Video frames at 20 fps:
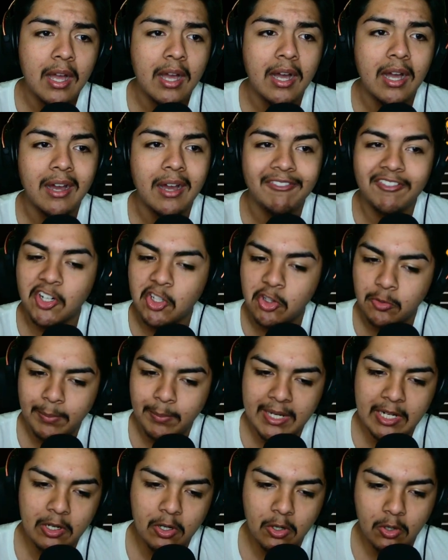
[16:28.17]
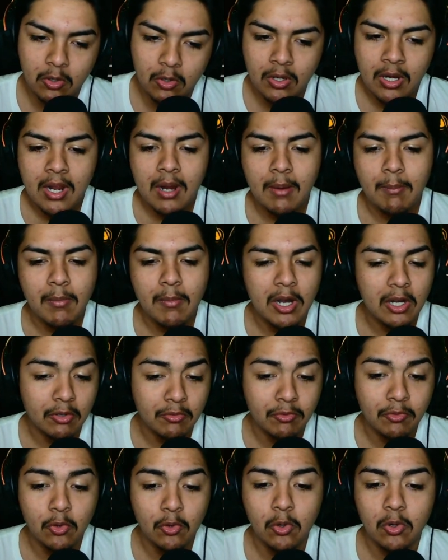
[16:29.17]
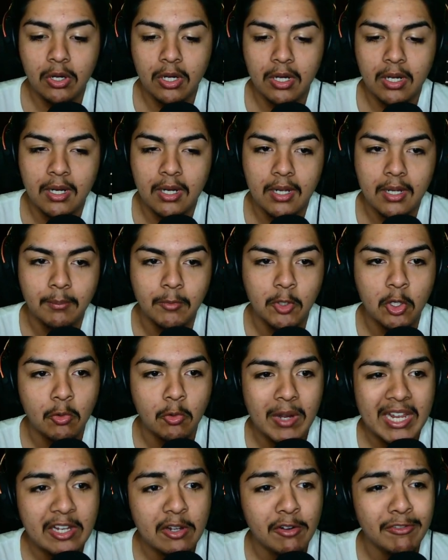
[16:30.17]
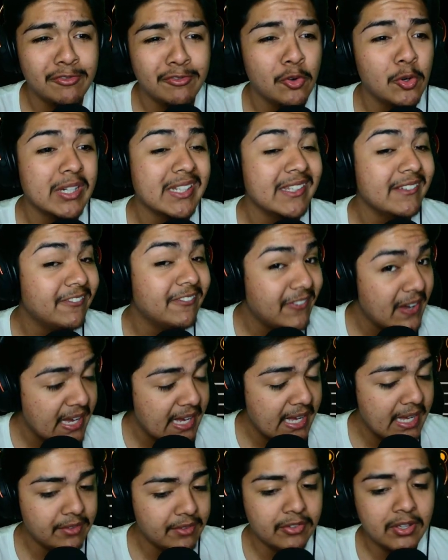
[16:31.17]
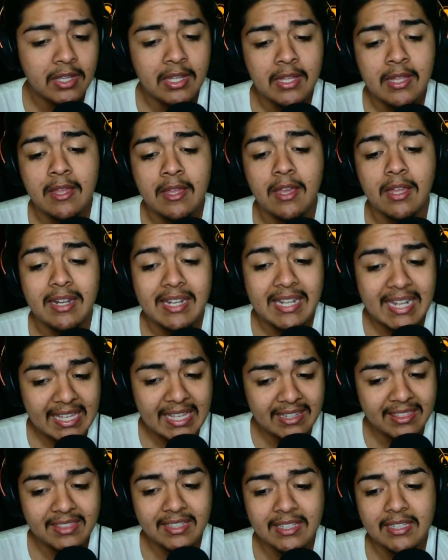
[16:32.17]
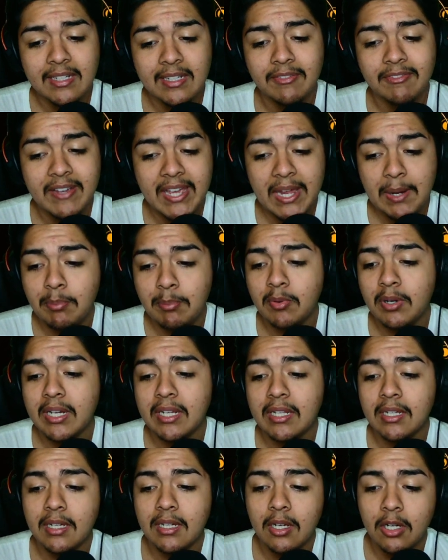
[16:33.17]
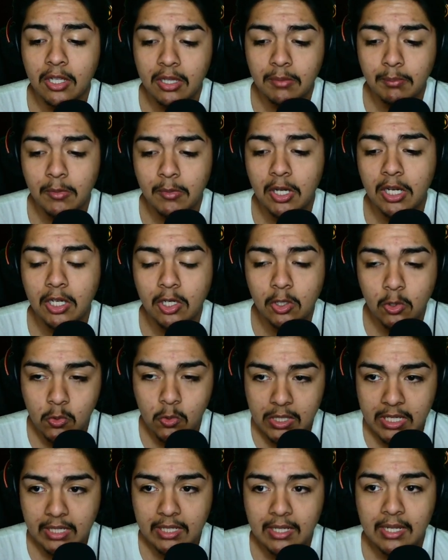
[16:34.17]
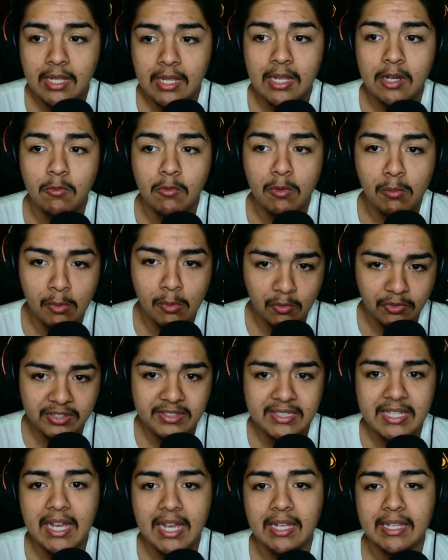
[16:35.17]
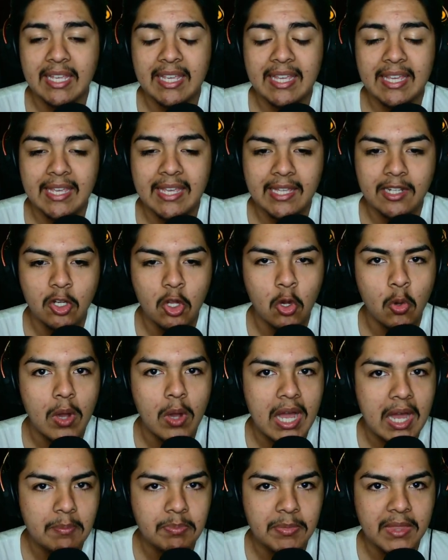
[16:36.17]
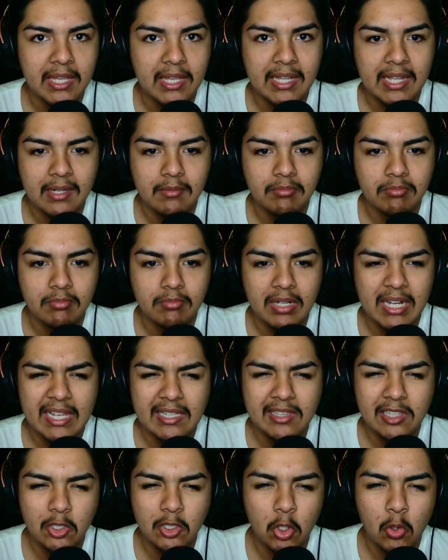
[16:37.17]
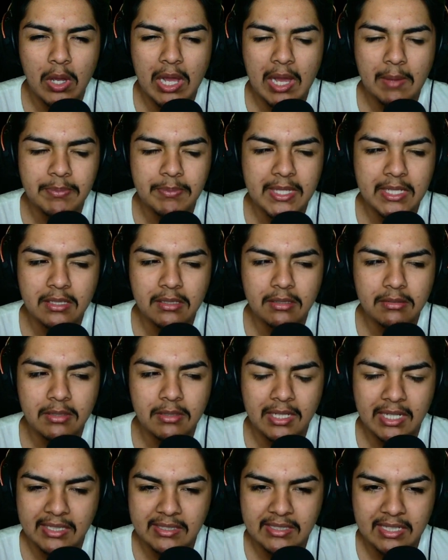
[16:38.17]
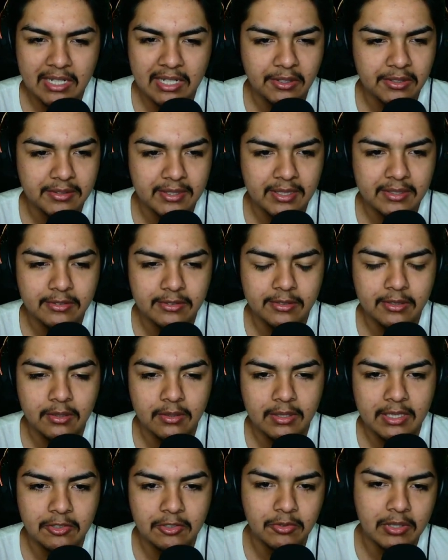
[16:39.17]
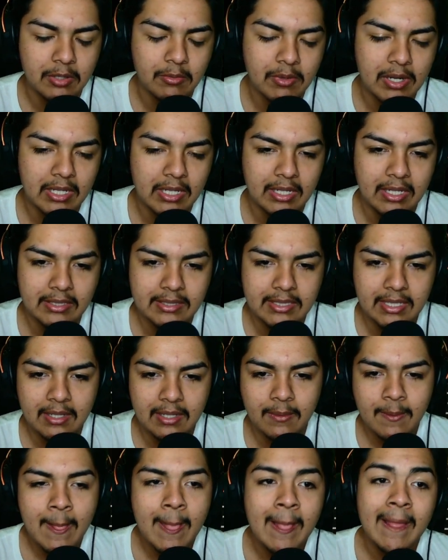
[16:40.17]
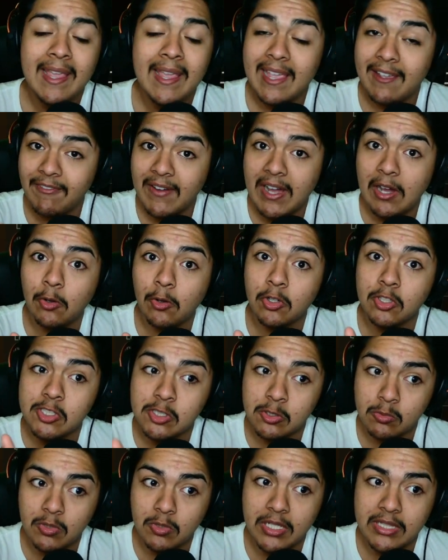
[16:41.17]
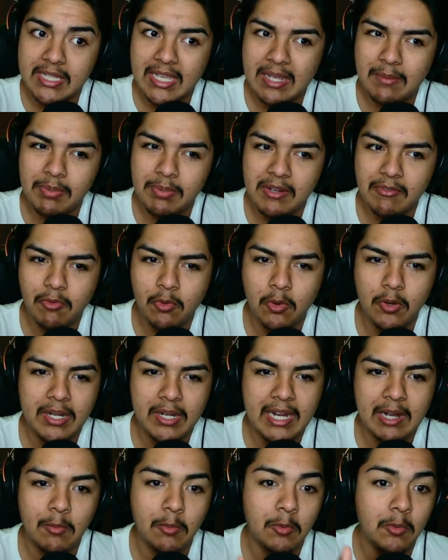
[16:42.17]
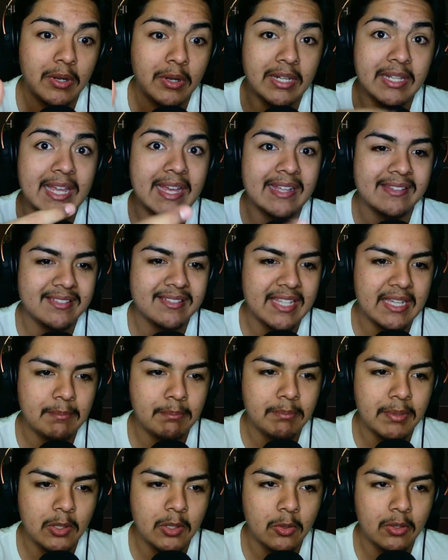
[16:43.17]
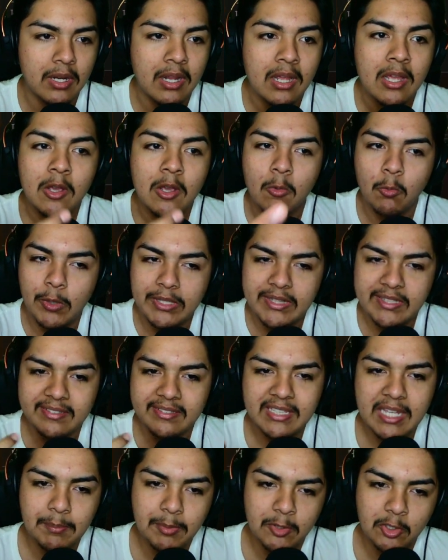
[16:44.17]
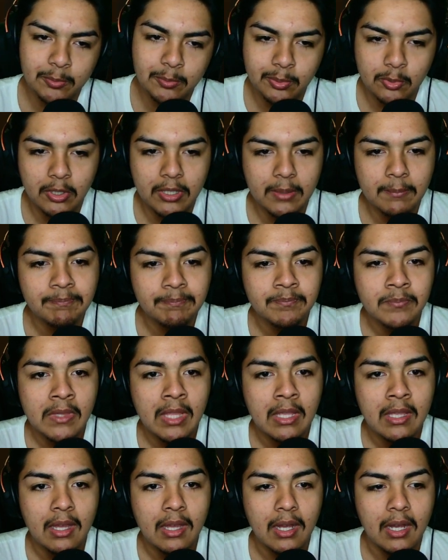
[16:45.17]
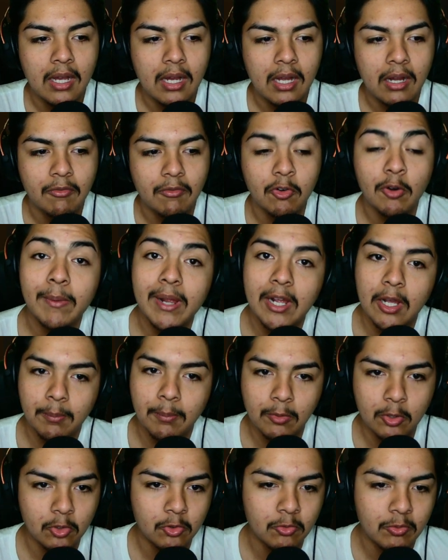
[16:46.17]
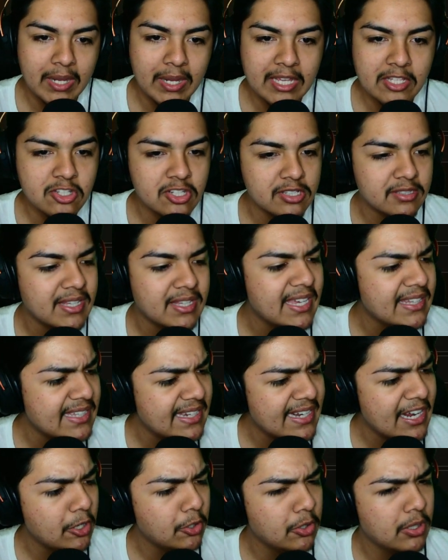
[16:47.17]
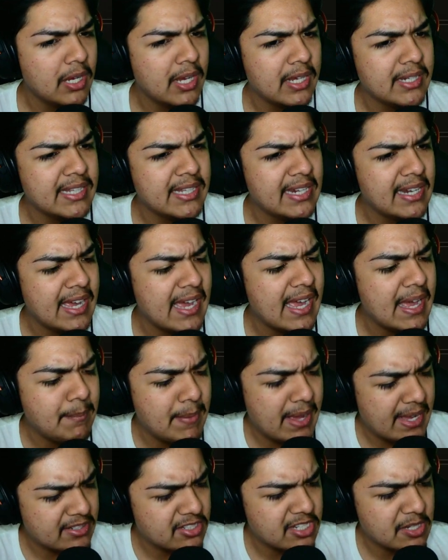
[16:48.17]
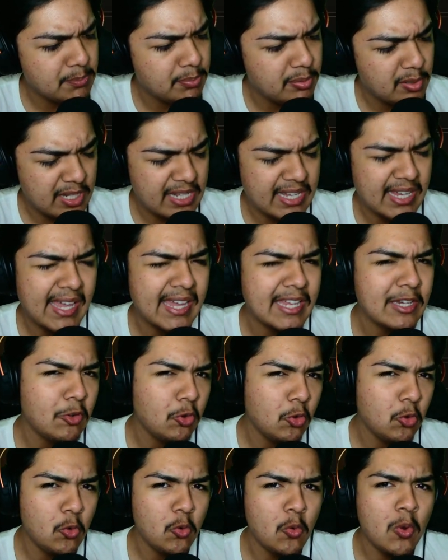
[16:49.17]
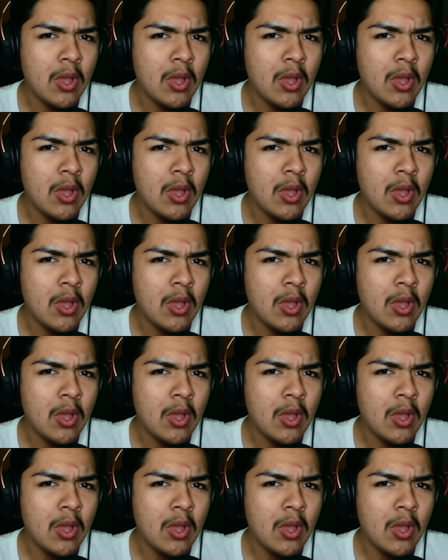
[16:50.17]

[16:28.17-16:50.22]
first barrel, Mark IV, Gorenko 45, lengthen, fabric, unmarked, quick, remove stock, and no optic. I like the no optic. I like the iron sight, so that's why I rock it like that. If I were to run the MP40, I would run that same build with the sniper support for my up close ranges. And then I'm actually putting a new